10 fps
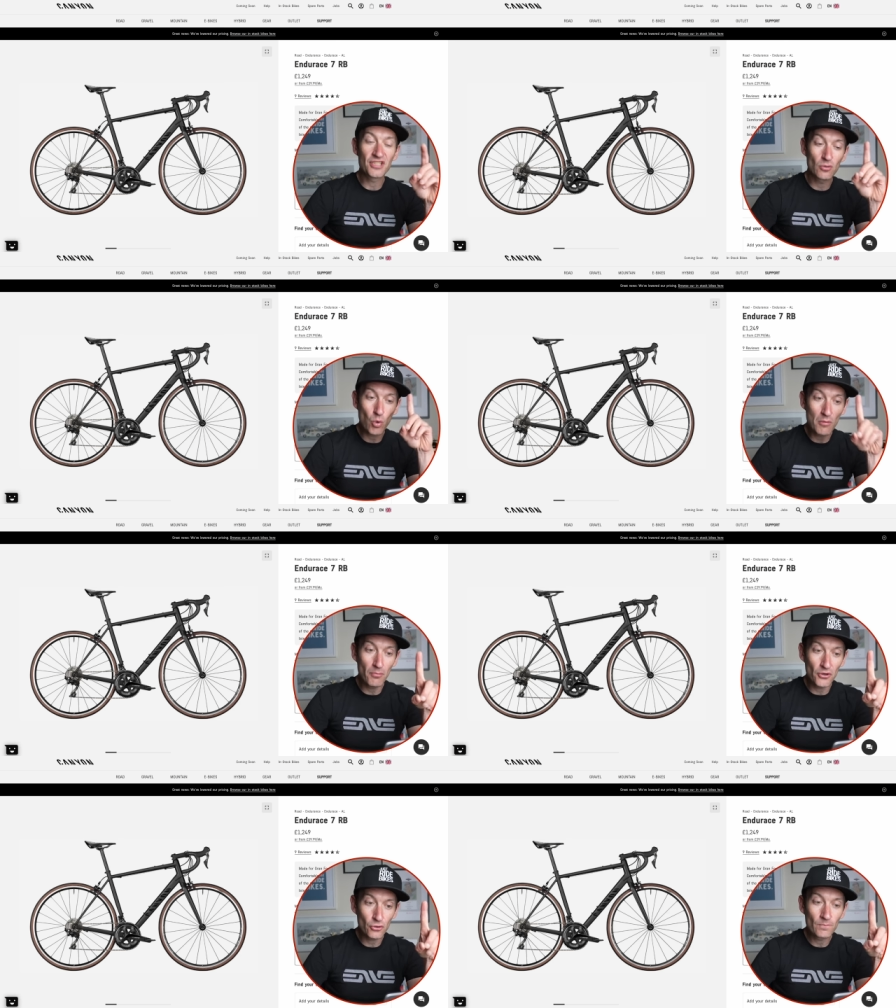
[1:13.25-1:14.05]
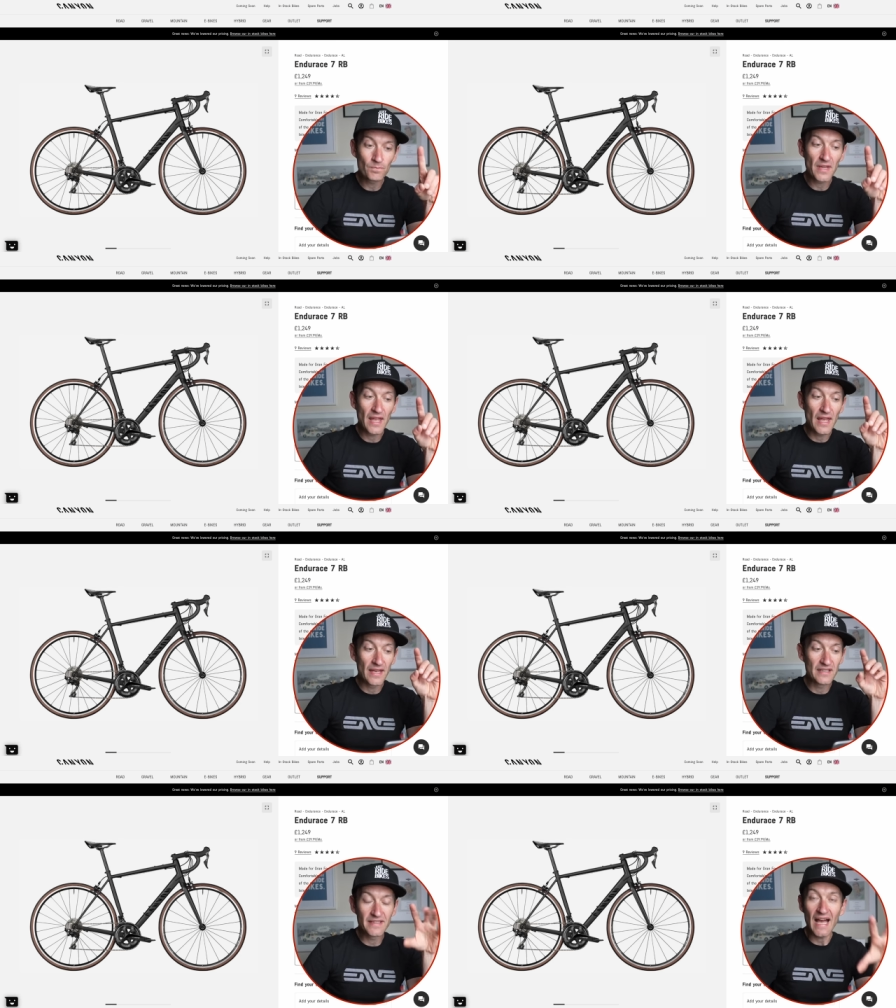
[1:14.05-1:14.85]
just one model.
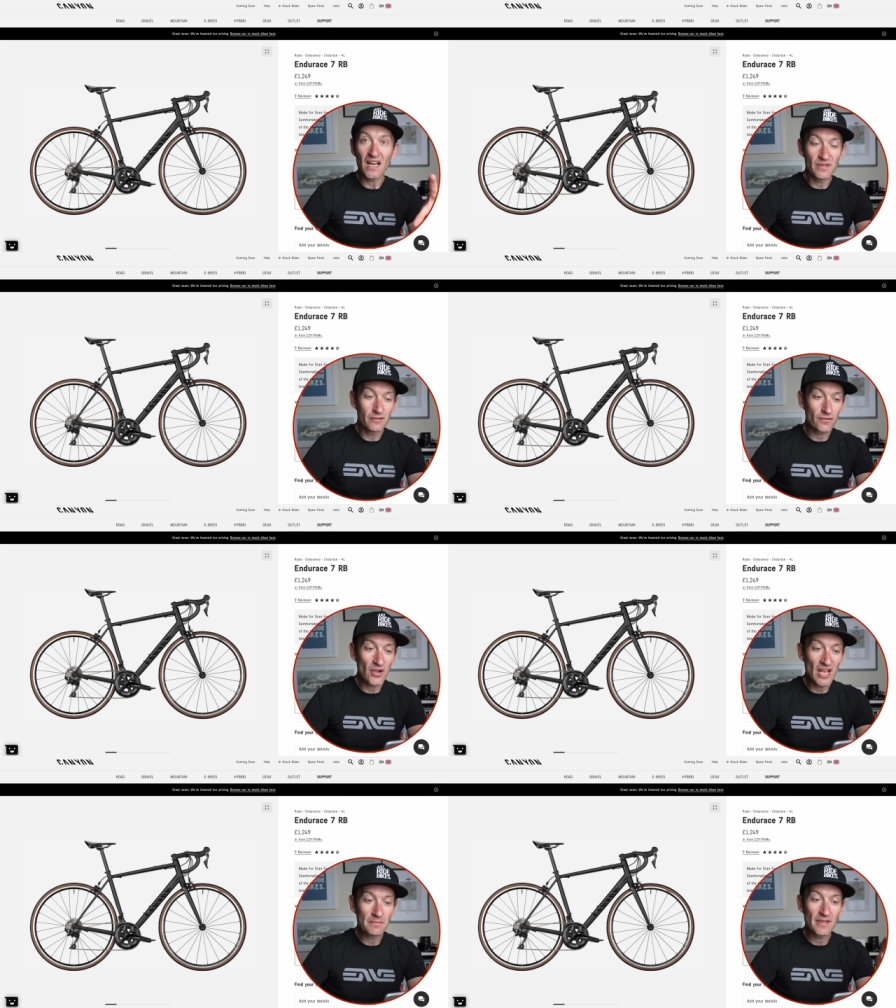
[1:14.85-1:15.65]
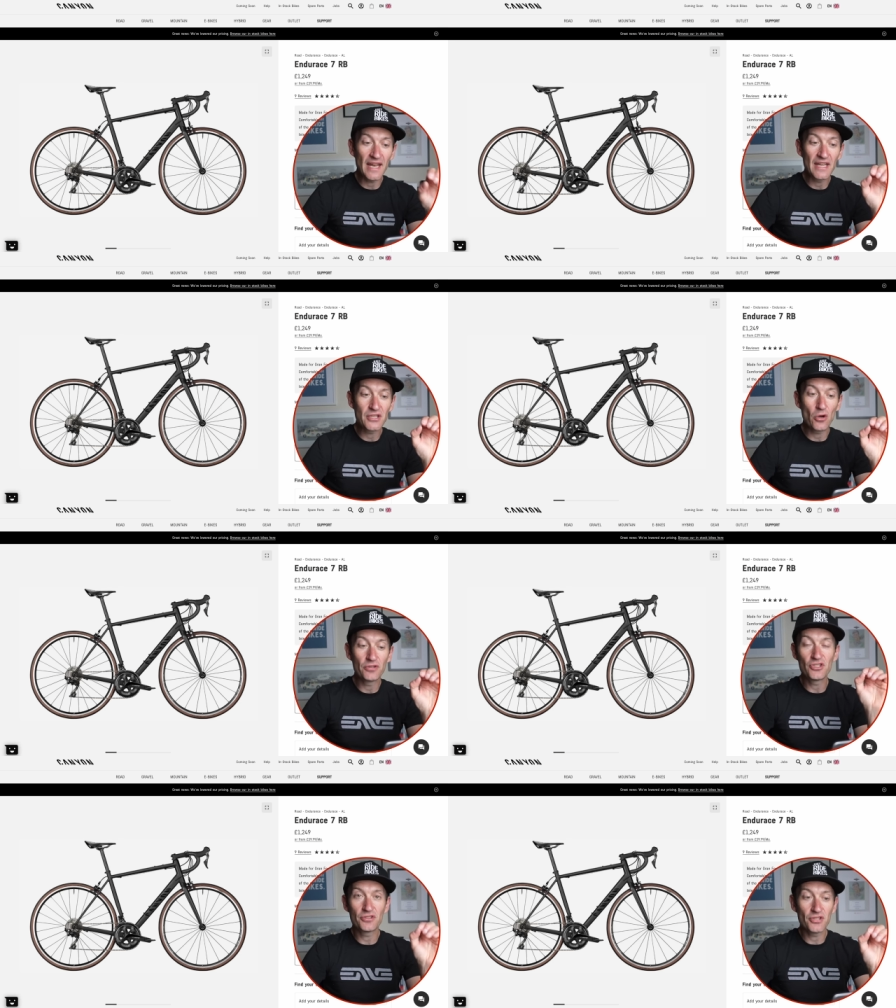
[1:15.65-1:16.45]
It's an aluminium frame and it
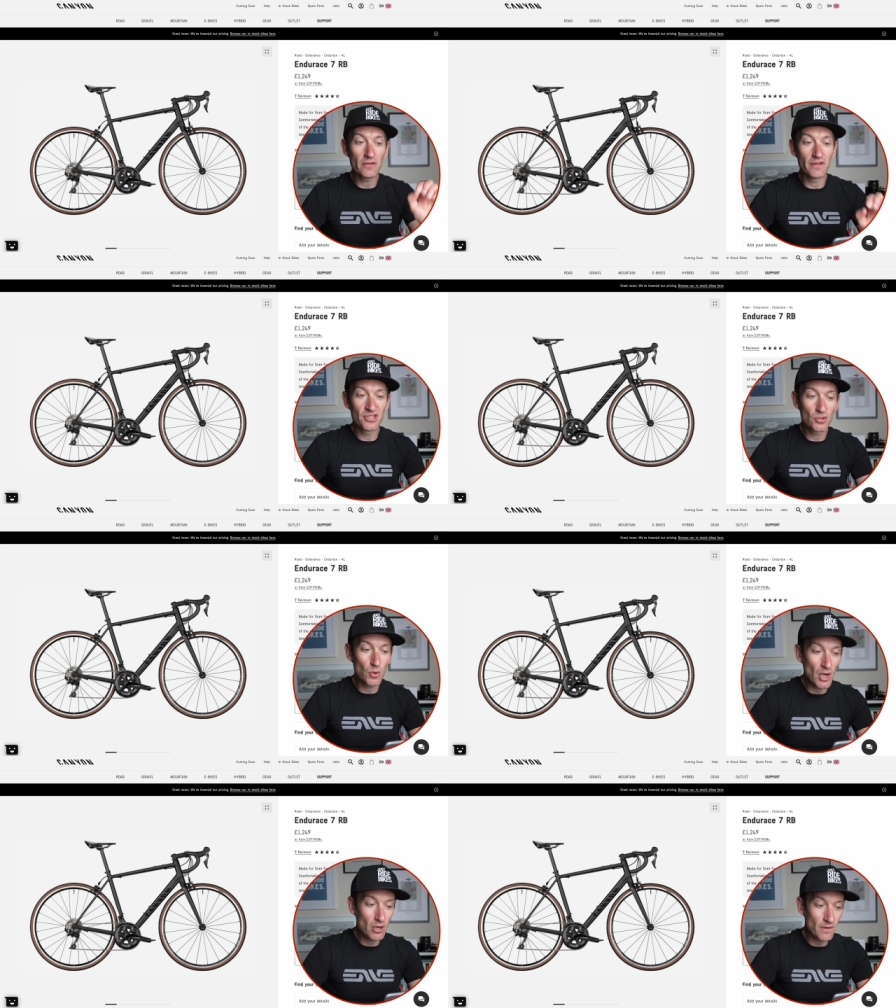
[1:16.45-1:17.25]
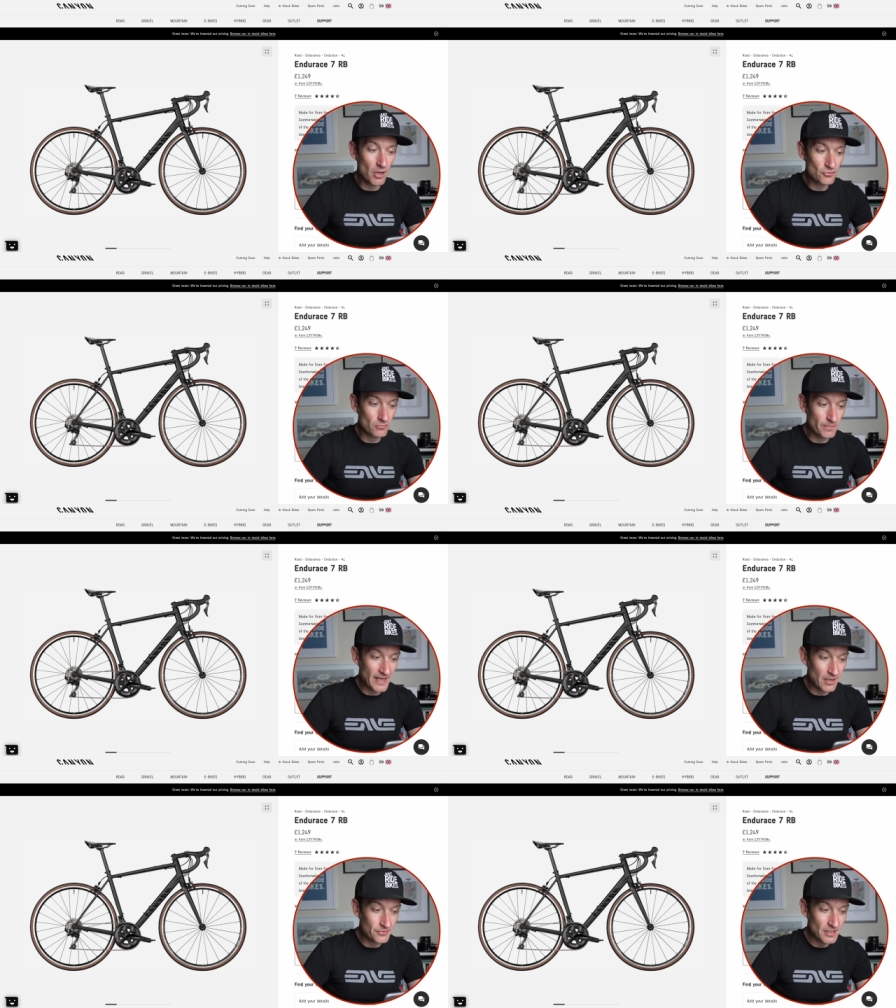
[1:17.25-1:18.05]
costs just over
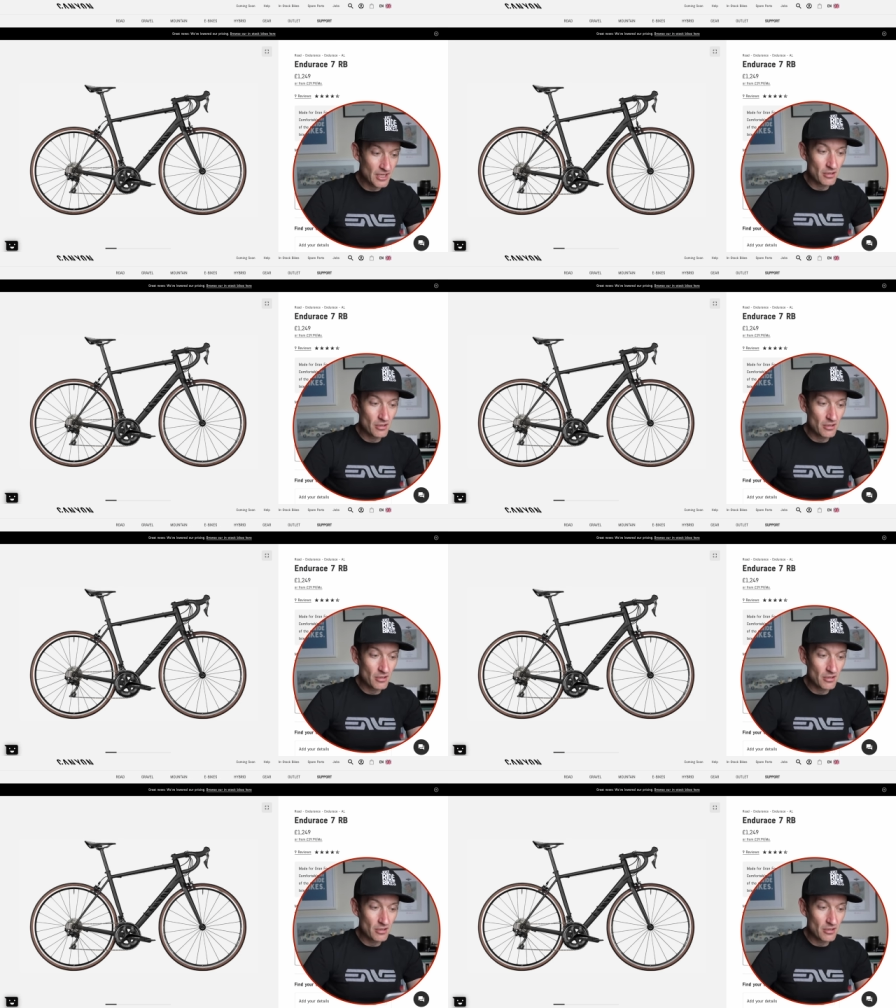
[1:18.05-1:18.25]
£1,200.